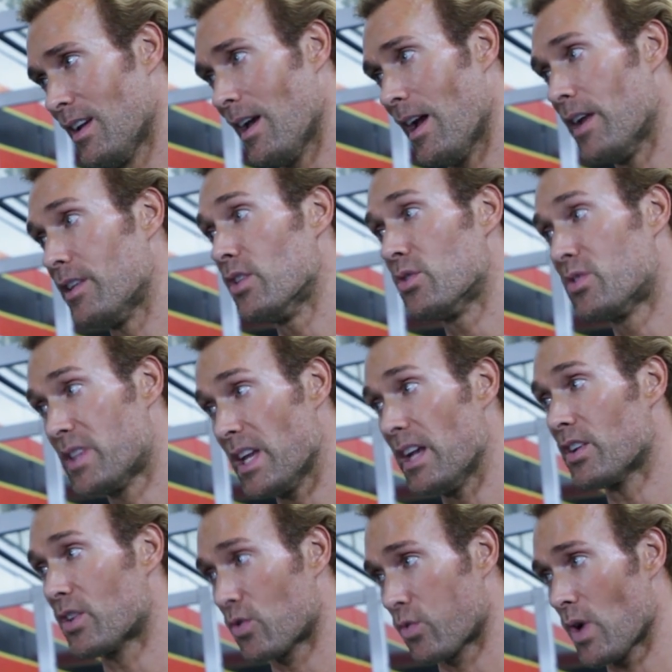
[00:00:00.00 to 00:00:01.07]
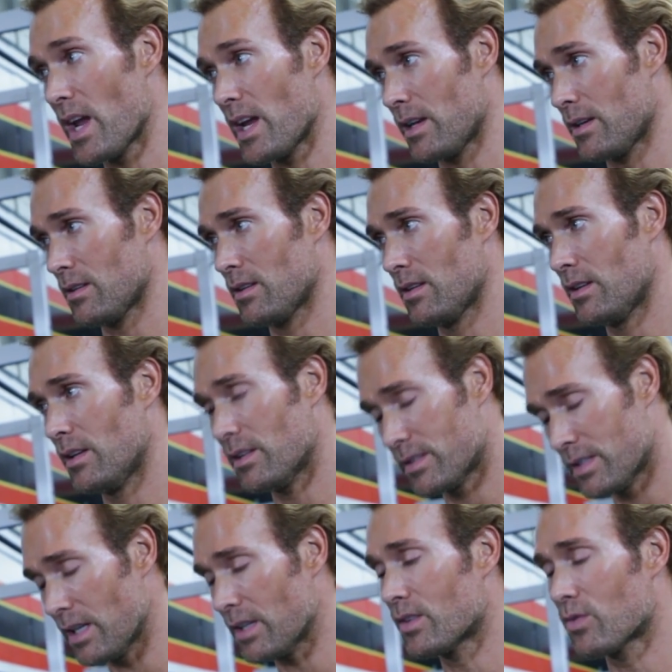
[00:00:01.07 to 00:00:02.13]
And you did great. You
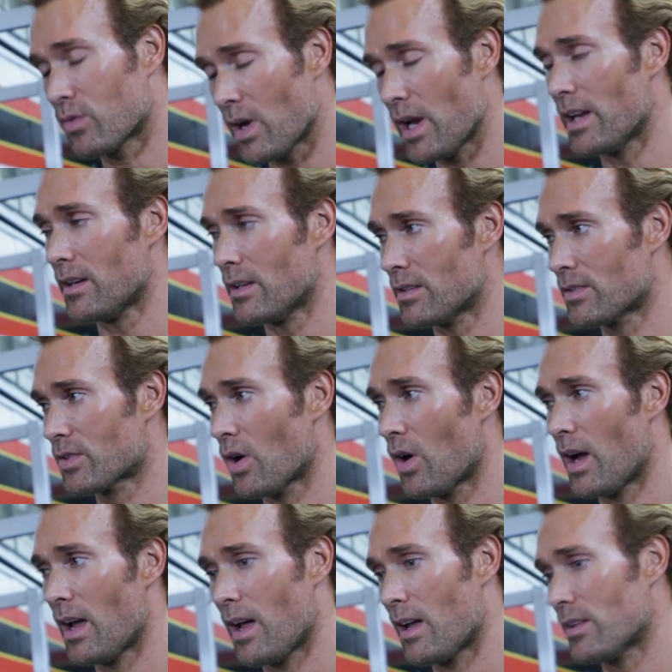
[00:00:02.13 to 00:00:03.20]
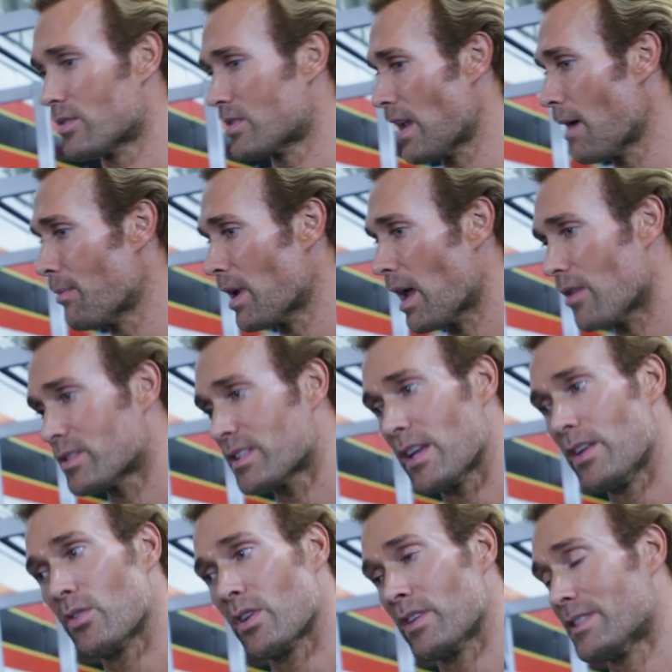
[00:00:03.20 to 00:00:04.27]
did great. So stamina, I would say
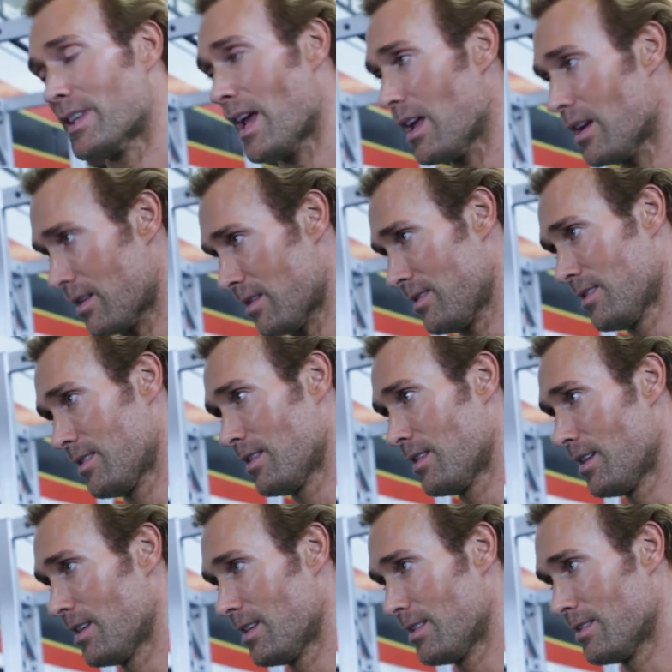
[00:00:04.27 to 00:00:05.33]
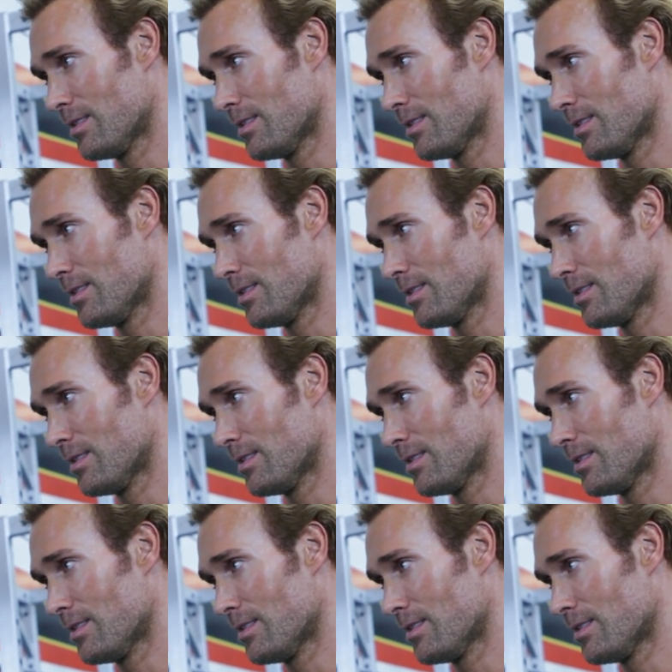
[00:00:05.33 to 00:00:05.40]
you're a 10. Awesome.